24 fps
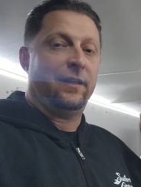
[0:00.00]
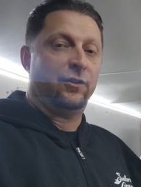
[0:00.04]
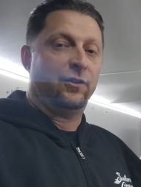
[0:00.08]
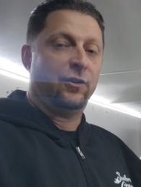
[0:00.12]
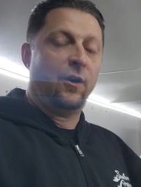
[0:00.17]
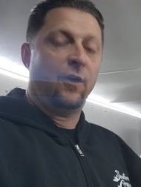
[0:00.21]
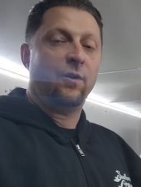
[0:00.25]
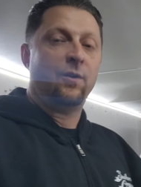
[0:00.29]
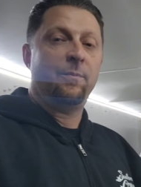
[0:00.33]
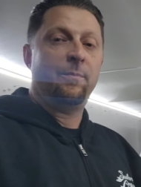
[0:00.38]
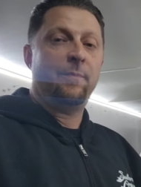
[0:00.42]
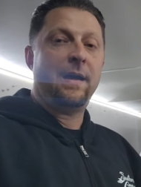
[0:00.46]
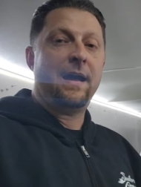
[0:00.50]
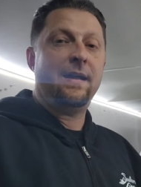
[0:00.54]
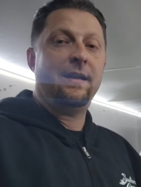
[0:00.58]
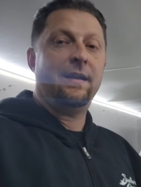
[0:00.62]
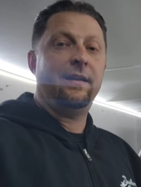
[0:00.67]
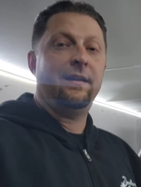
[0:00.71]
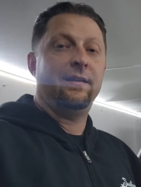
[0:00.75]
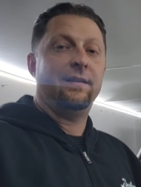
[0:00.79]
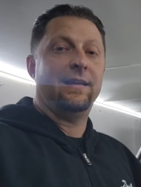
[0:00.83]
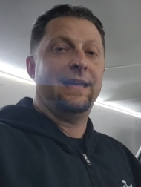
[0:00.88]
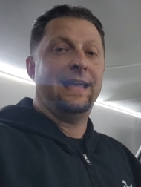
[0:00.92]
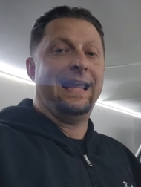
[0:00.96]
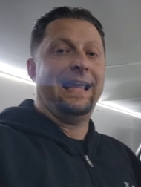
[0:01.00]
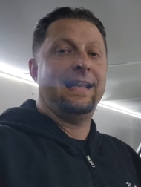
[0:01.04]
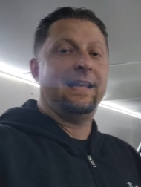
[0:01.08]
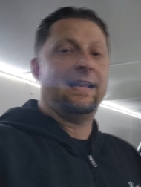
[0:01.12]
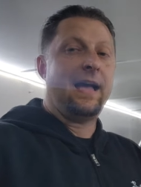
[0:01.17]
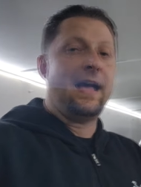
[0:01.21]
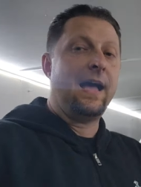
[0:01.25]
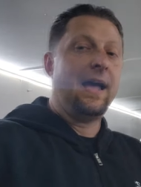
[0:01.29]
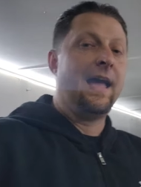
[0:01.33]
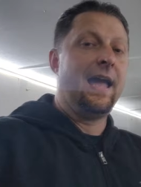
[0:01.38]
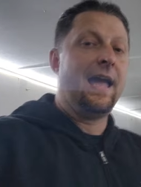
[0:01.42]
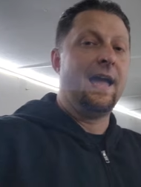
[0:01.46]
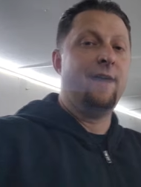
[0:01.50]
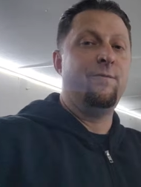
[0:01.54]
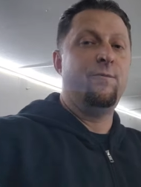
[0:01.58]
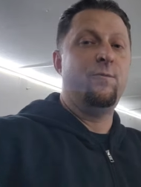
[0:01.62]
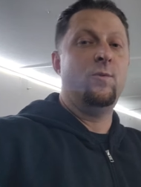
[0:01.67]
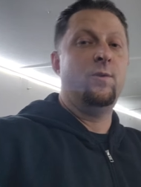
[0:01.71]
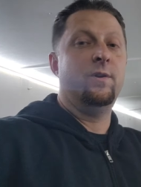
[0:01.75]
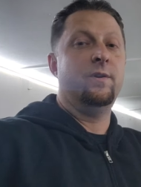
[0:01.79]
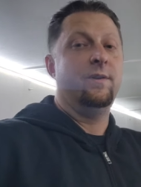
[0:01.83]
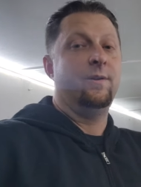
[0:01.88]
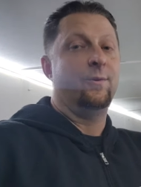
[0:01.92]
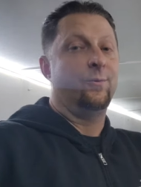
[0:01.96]
and talk about it. And I
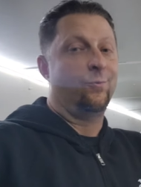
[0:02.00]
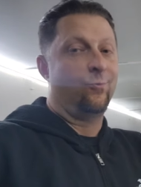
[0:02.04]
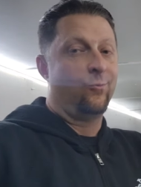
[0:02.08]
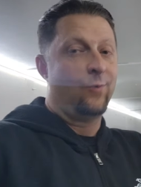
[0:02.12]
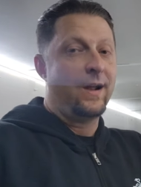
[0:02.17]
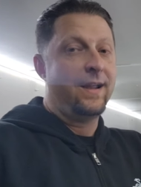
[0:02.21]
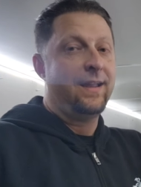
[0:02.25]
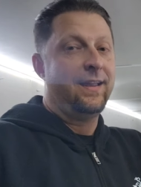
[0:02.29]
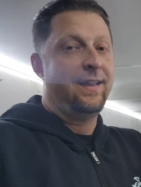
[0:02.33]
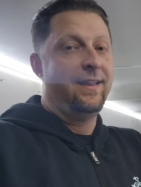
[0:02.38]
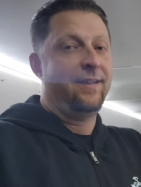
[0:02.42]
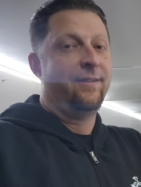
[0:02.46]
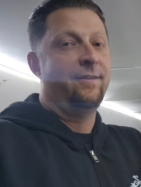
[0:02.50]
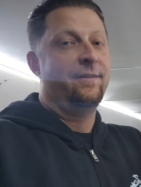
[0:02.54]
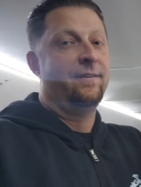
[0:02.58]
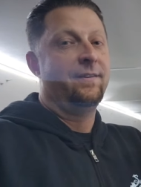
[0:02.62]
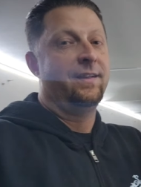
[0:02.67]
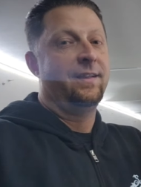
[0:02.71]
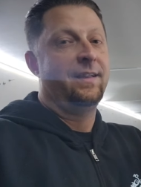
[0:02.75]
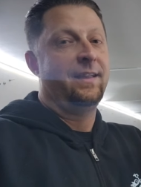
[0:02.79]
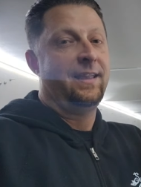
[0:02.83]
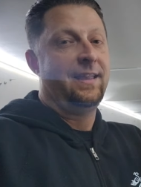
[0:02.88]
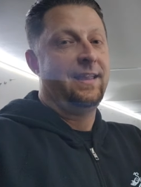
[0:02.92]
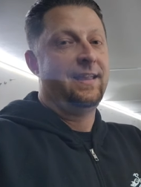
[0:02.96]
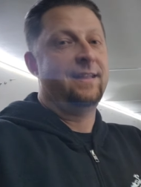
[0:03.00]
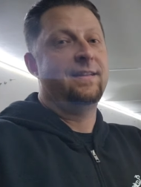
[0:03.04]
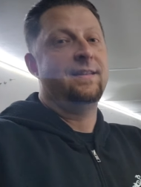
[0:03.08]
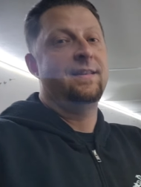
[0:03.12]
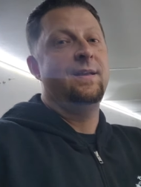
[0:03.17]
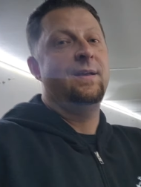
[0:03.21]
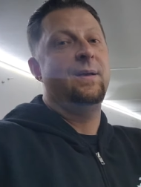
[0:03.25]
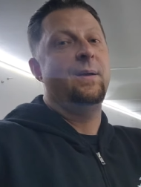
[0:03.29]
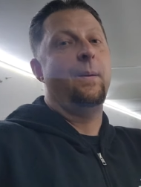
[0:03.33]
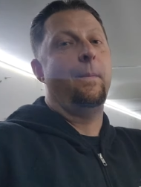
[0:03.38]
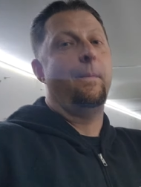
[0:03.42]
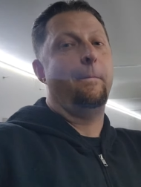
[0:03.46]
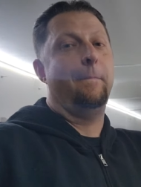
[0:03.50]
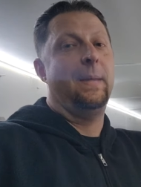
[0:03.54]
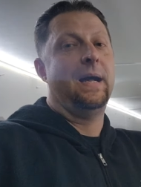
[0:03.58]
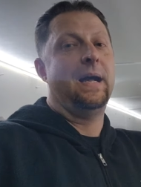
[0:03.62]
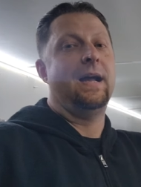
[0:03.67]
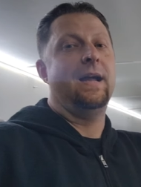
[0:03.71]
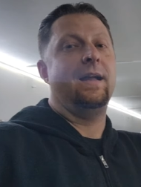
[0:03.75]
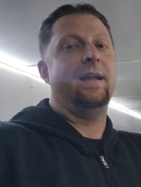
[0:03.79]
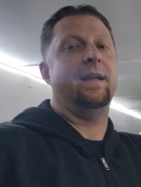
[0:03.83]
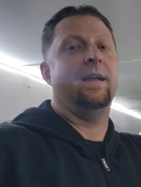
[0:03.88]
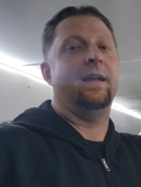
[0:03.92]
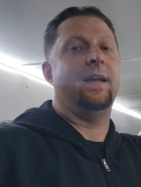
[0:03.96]
have one right here in
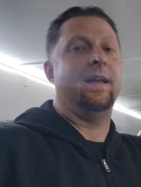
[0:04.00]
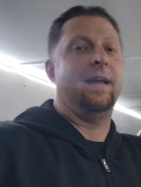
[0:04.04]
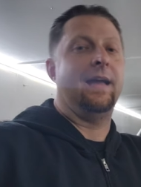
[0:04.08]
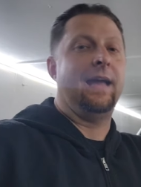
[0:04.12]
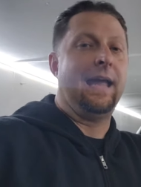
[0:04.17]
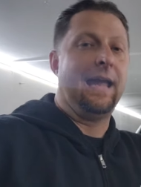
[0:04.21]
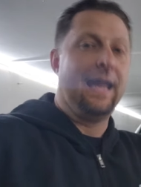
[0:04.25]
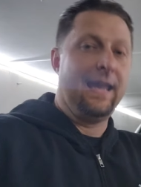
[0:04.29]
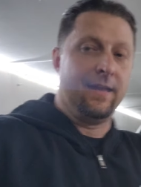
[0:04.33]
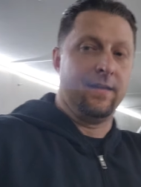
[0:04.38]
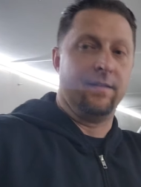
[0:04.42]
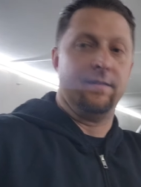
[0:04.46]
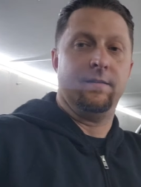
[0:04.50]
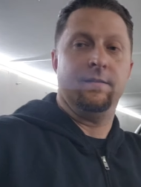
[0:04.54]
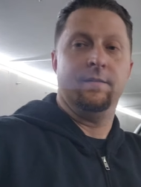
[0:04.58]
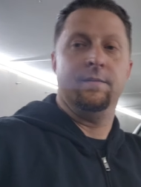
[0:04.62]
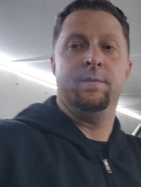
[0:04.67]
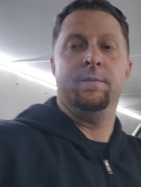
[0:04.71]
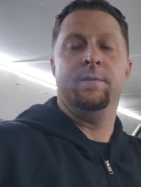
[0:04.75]
my hand.